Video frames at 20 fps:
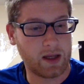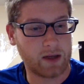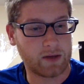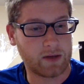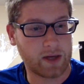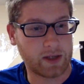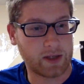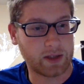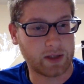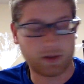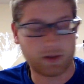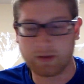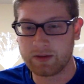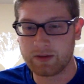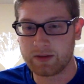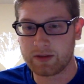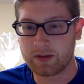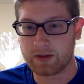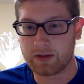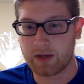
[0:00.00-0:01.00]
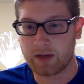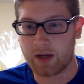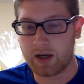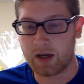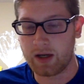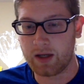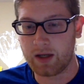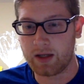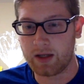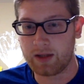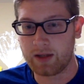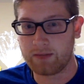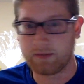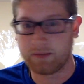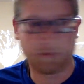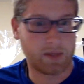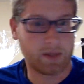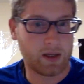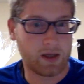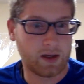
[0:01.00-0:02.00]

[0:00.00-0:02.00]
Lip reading: questions on